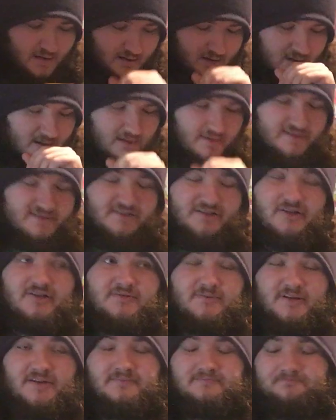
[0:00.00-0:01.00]

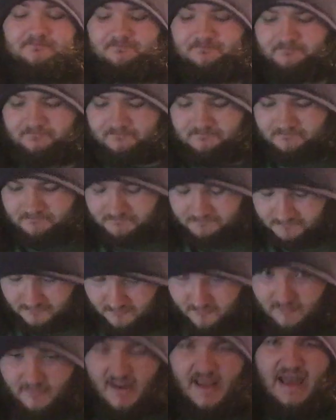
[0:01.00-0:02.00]
excuse me,
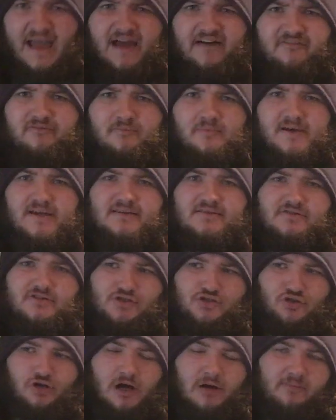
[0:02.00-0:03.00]
have Miz
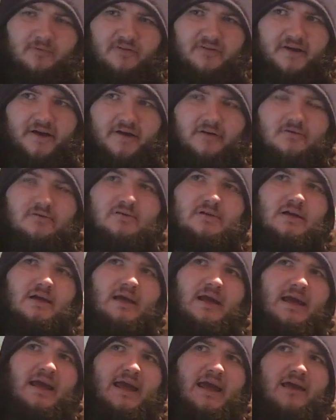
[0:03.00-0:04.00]
drop the title,
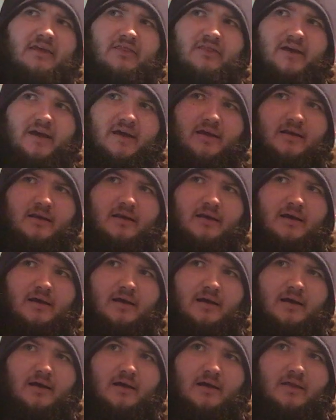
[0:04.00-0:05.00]
and then
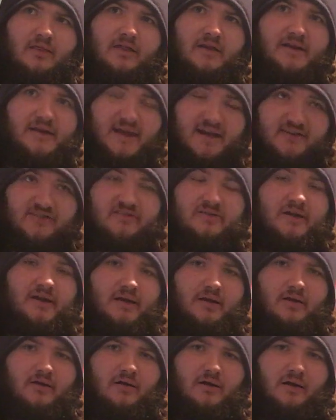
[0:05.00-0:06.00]
the next
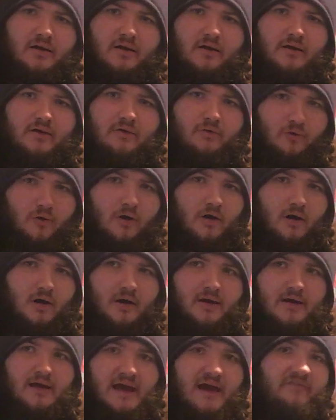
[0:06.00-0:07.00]
night on
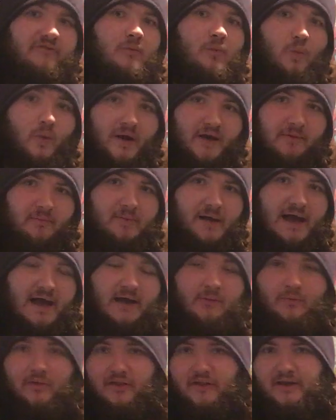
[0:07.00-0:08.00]
Raw, have him win it
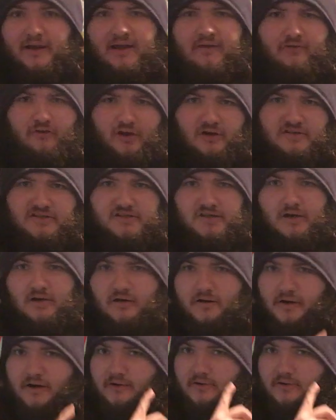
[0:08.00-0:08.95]
back, but then have Chris Jericho